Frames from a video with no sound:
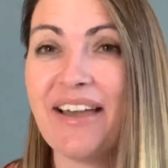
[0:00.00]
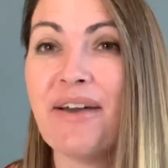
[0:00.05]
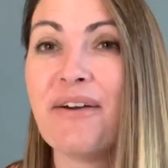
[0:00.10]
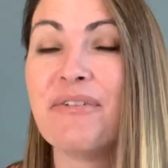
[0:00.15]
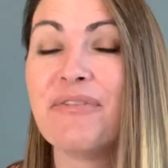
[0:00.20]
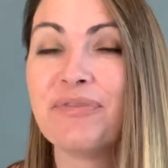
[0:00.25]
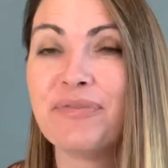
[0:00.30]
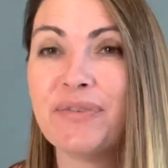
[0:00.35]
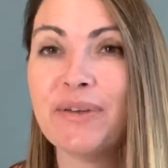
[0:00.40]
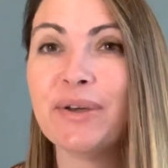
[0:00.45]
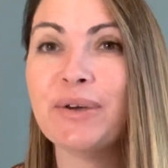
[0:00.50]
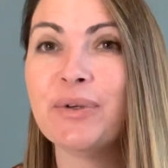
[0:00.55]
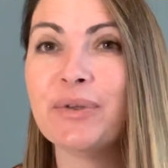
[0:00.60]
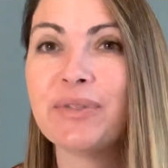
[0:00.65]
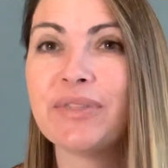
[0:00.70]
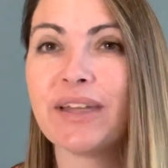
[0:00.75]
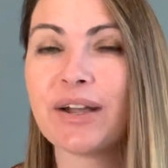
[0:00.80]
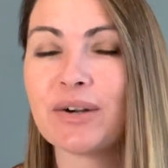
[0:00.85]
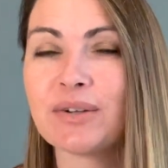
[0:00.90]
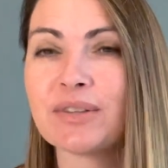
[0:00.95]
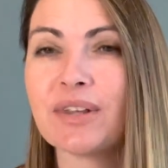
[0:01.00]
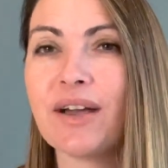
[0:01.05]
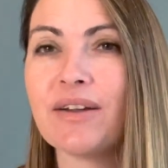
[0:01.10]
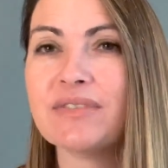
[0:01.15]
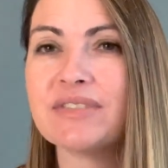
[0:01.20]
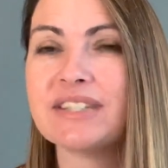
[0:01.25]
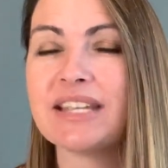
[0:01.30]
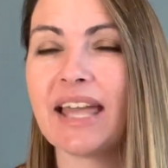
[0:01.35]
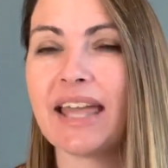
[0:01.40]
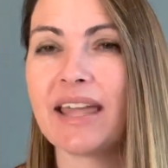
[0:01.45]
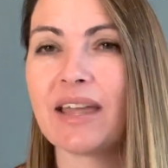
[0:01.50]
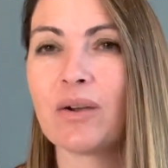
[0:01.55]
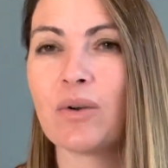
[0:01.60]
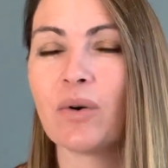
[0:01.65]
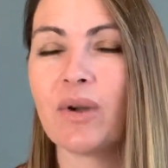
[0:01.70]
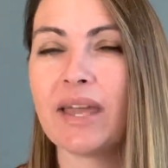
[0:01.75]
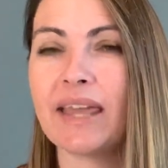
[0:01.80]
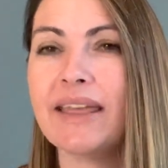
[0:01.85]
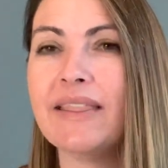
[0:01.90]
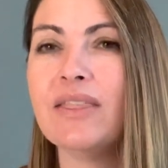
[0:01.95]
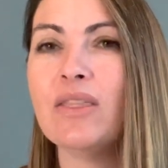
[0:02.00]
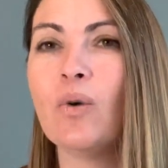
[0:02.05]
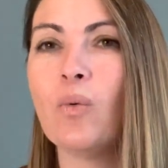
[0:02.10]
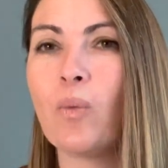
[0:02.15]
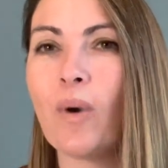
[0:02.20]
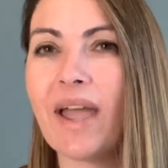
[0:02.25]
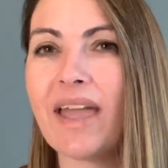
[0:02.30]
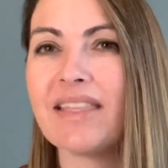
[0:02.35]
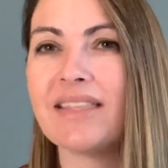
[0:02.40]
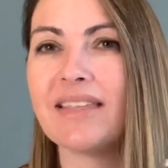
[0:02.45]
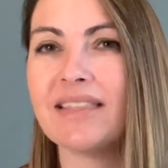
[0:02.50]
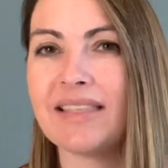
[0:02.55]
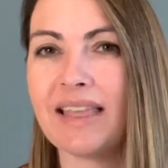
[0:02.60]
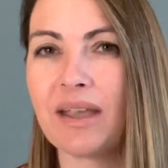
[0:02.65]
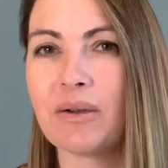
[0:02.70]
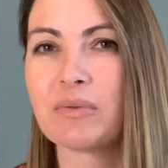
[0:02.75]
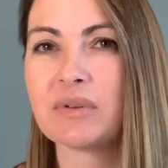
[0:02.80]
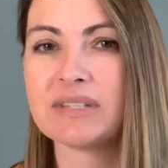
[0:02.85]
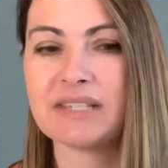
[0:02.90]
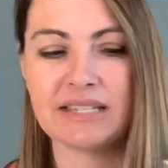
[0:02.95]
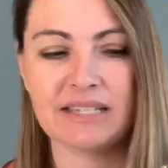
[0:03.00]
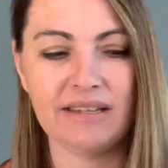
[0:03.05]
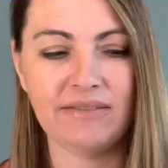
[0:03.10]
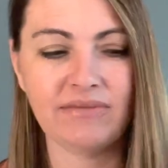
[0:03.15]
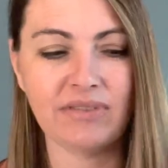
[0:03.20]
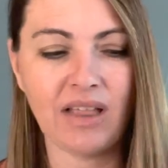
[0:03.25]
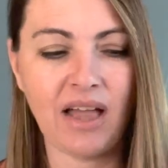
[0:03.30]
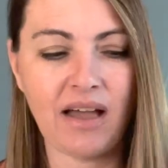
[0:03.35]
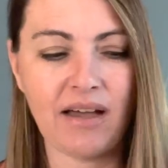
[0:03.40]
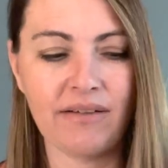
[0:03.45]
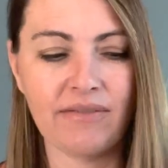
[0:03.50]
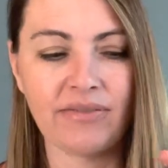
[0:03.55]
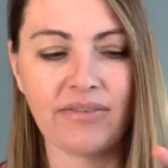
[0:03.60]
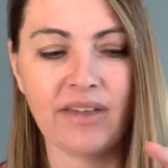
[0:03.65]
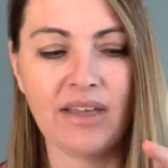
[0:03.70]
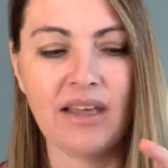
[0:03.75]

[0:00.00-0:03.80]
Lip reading: Fill their love tank in the way that they receive love.